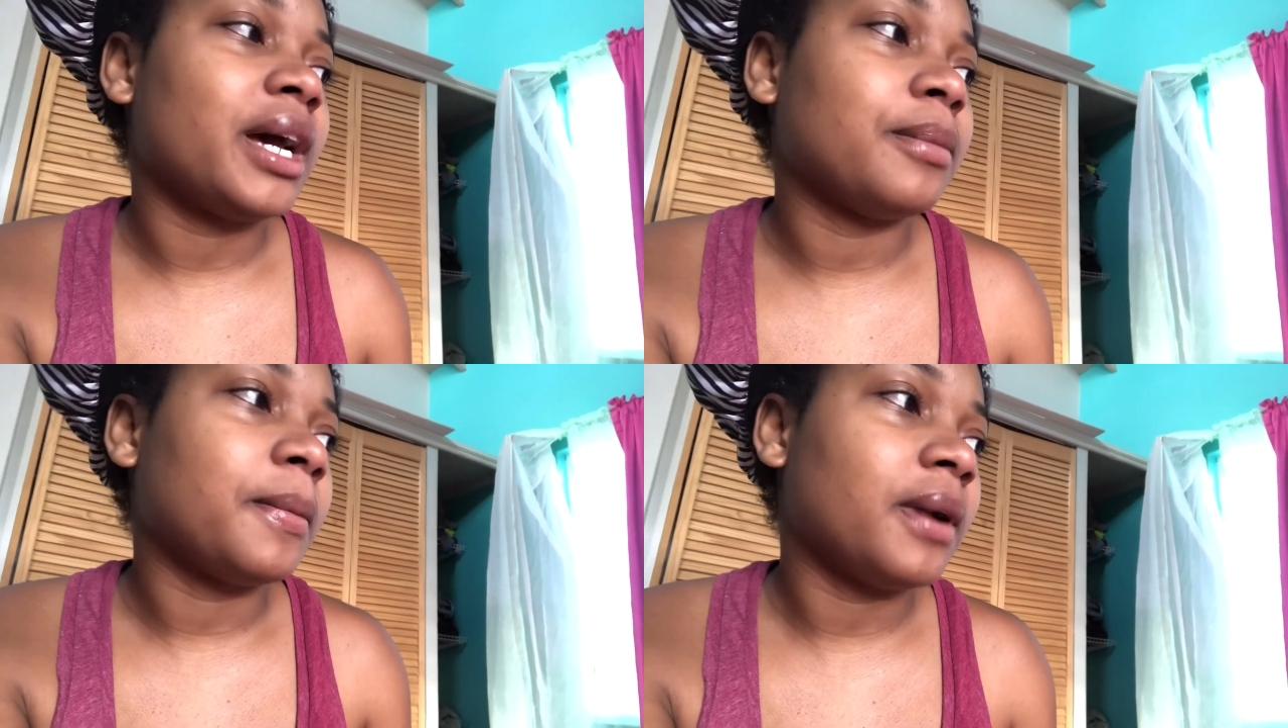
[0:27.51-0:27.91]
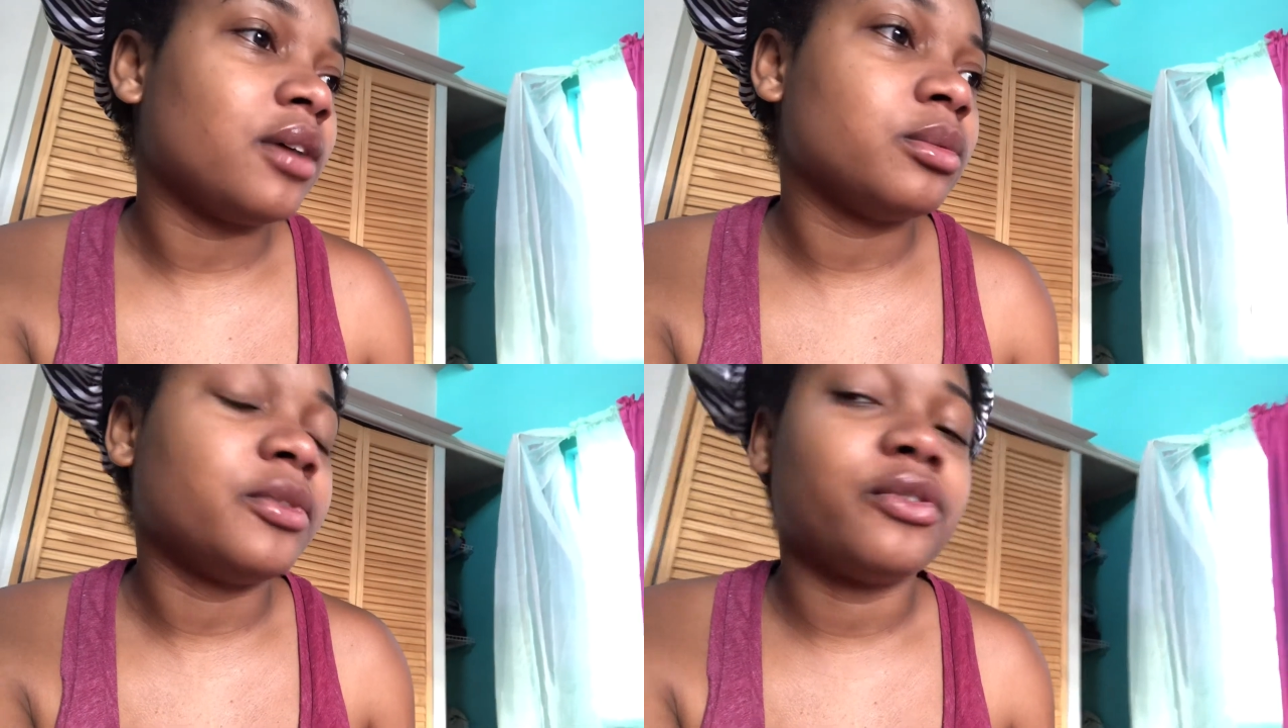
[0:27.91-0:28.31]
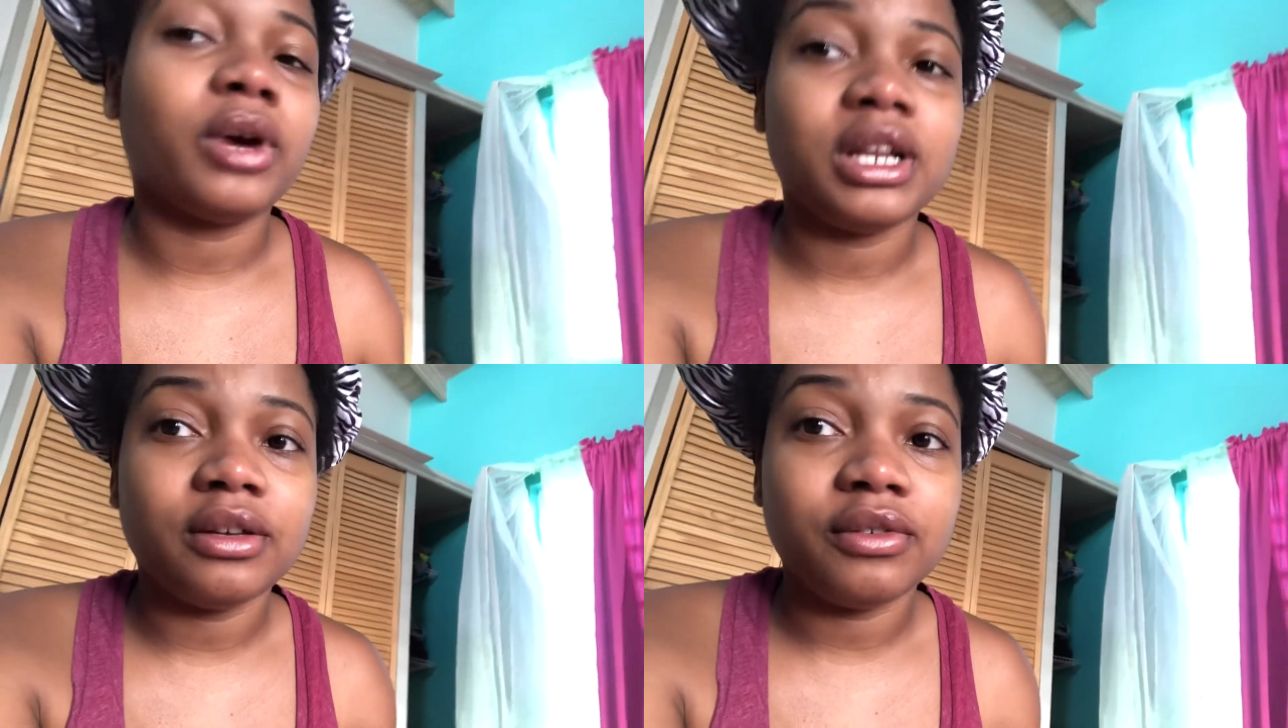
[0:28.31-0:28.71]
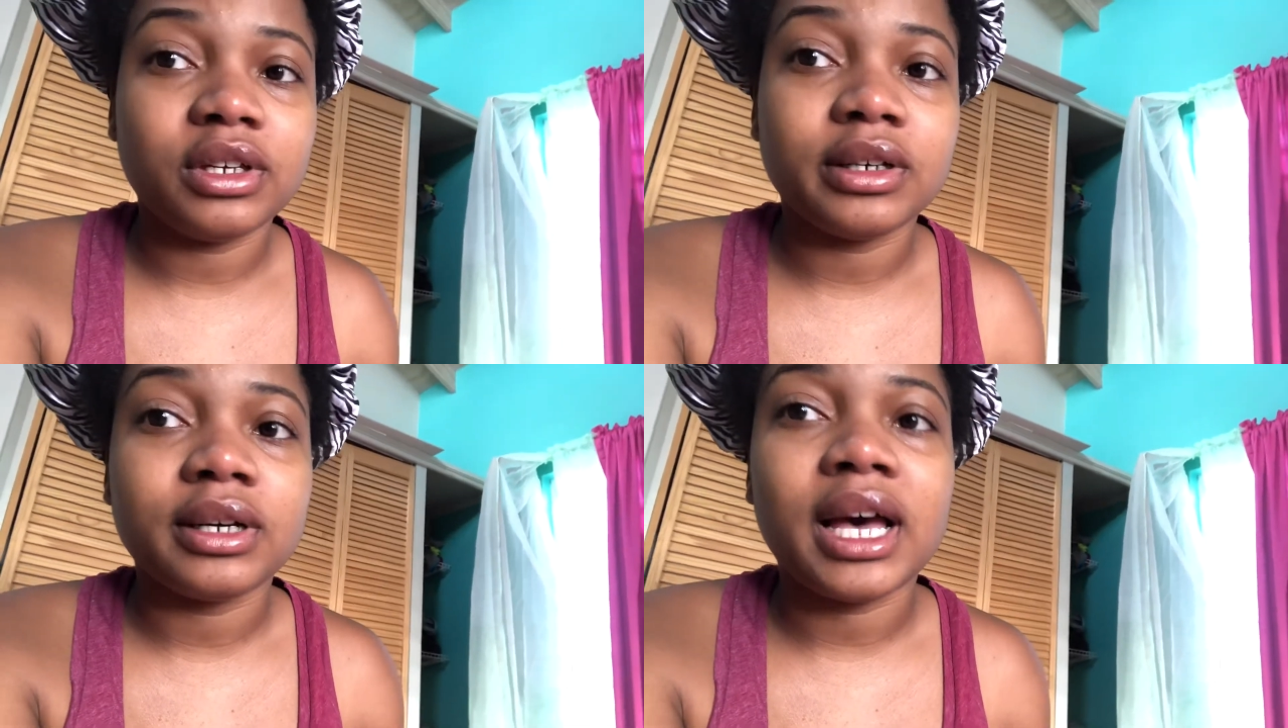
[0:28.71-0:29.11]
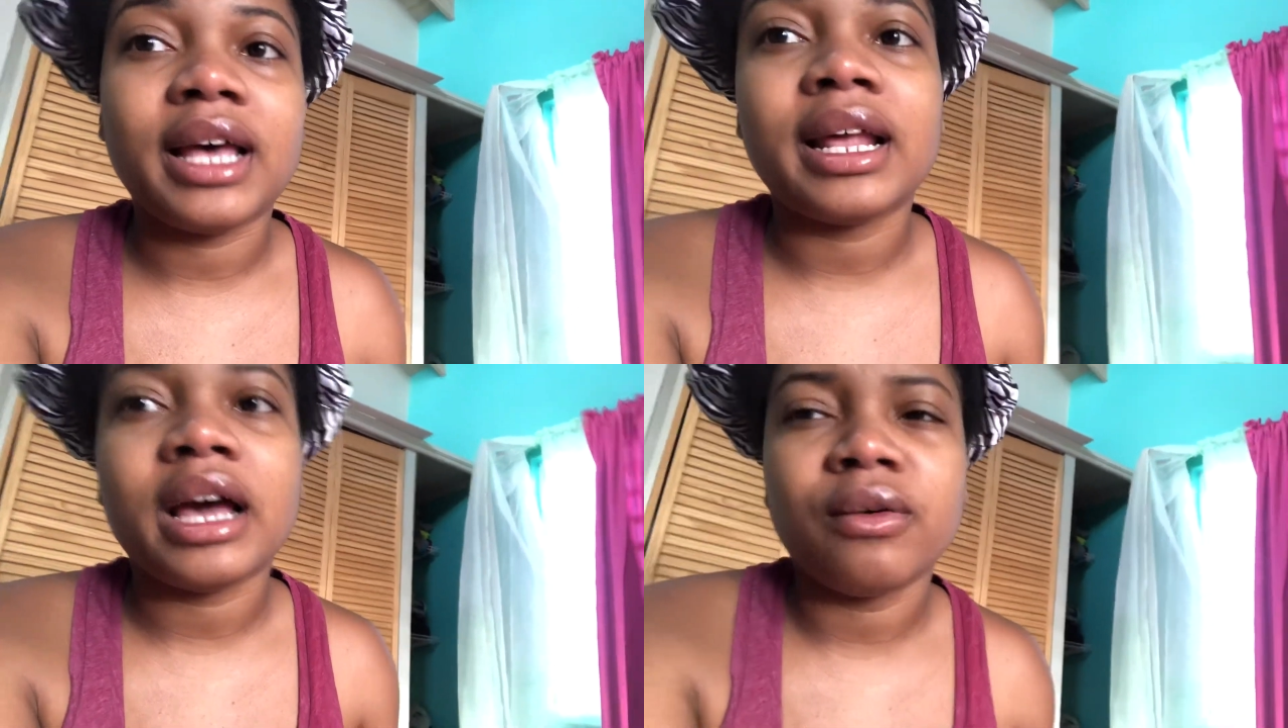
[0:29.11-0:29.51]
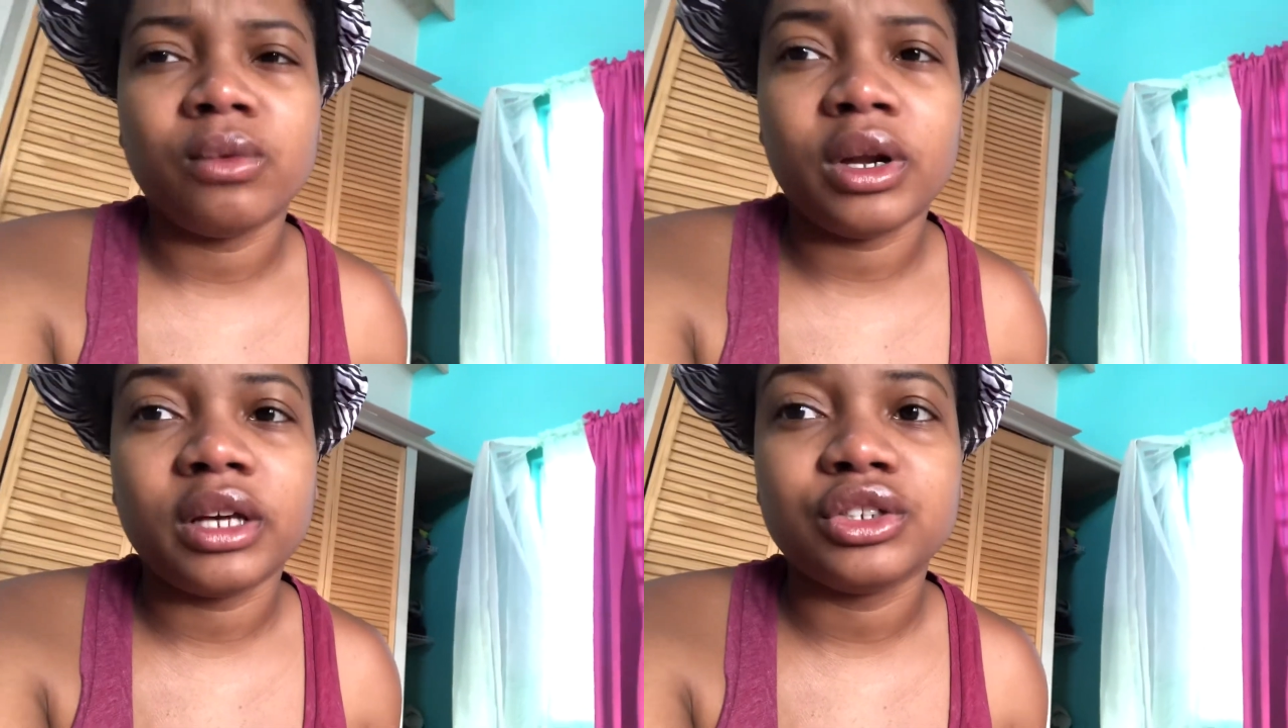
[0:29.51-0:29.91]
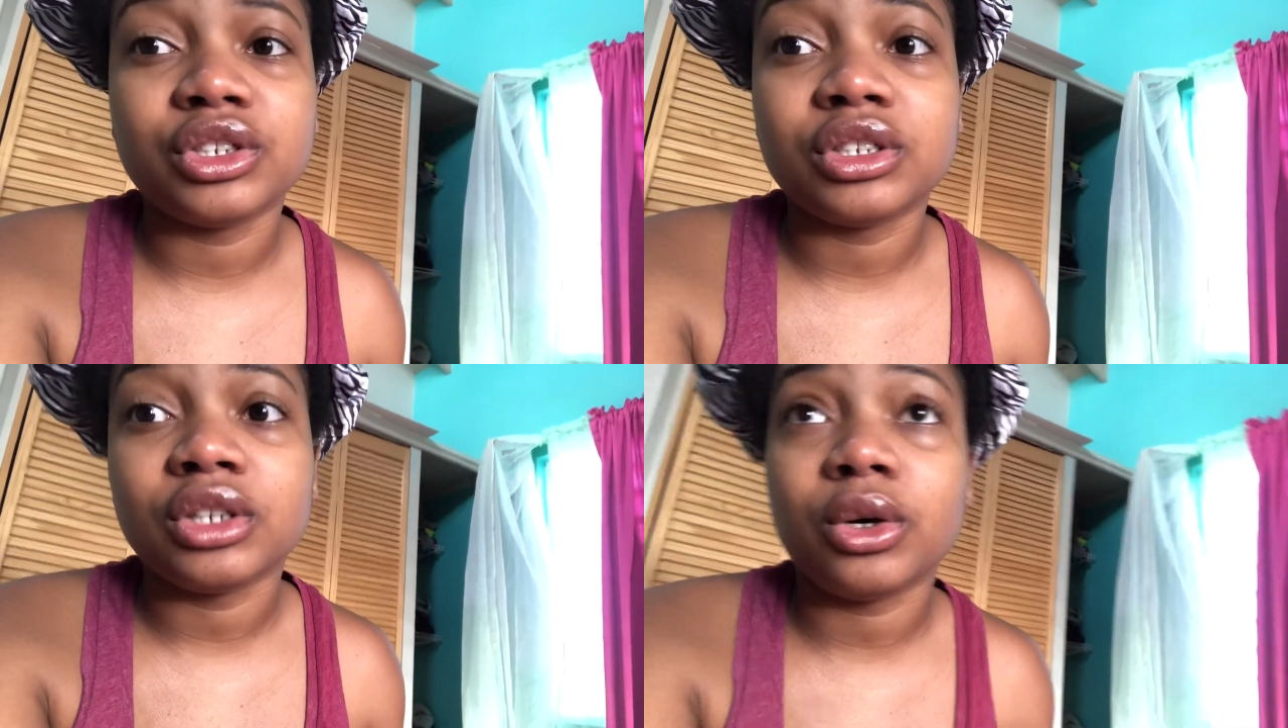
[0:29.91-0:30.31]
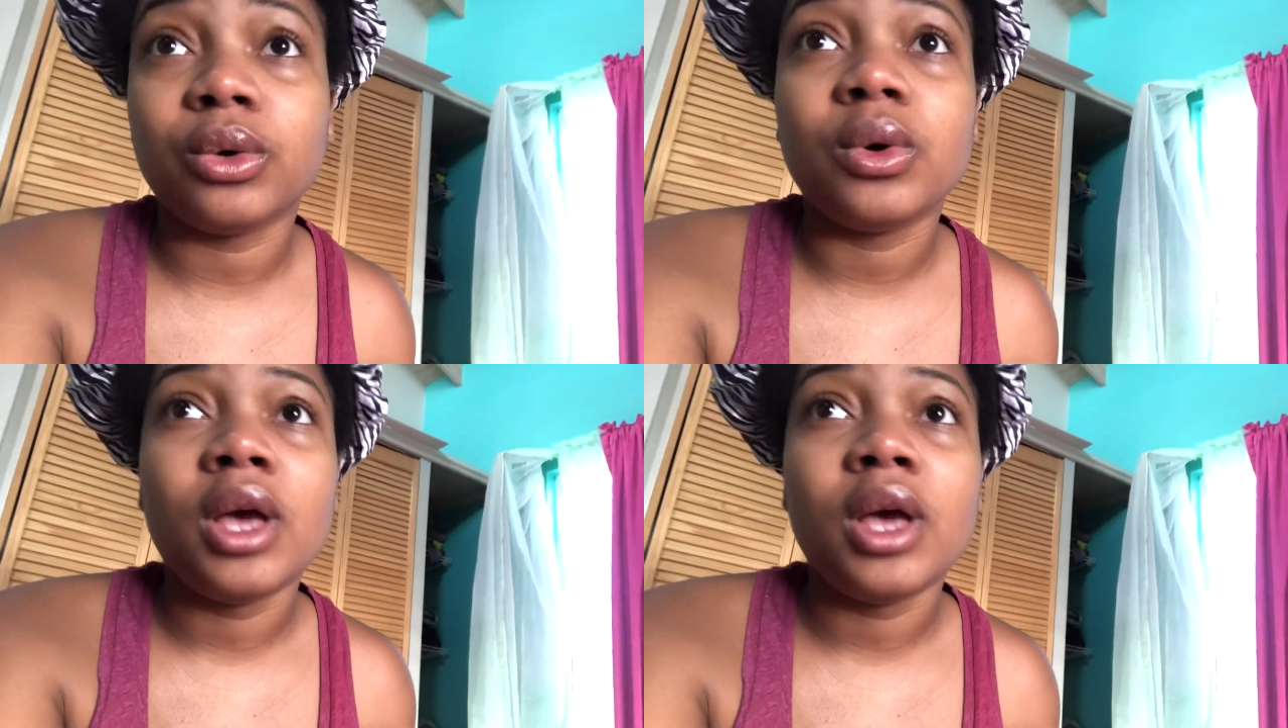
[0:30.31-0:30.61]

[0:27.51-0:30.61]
and my bathroom before I leave here. And I have work just now.